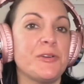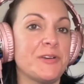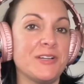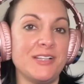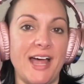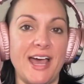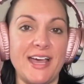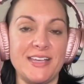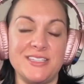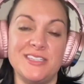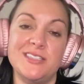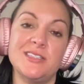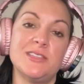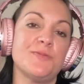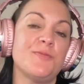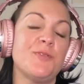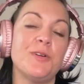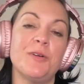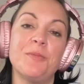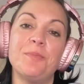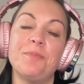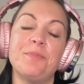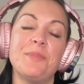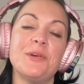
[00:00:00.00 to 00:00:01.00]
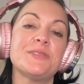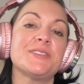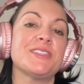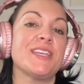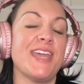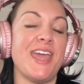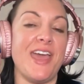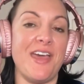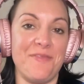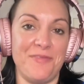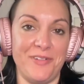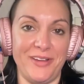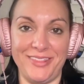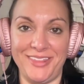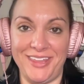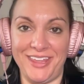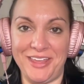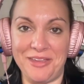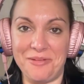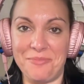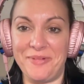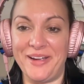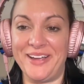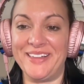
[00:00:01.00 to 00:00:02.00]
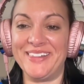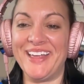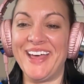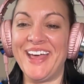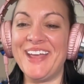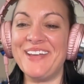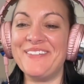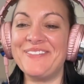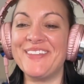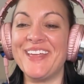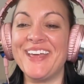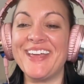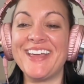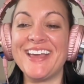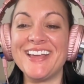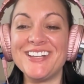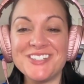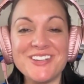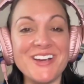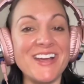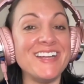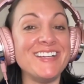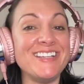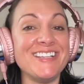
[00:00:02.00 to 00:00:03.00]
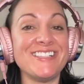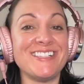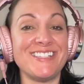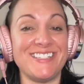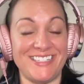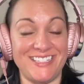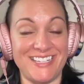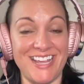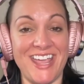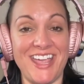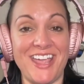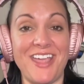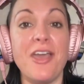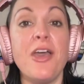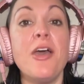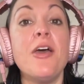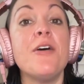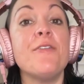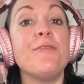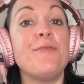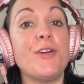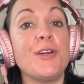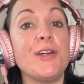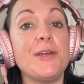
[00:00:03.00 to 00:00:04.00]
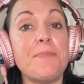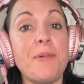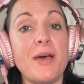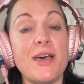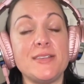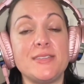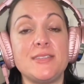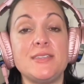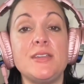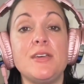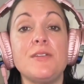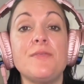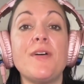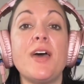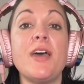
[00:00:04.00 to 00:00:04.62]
glasses for mostly everything in my life. Like I try to stay very positive.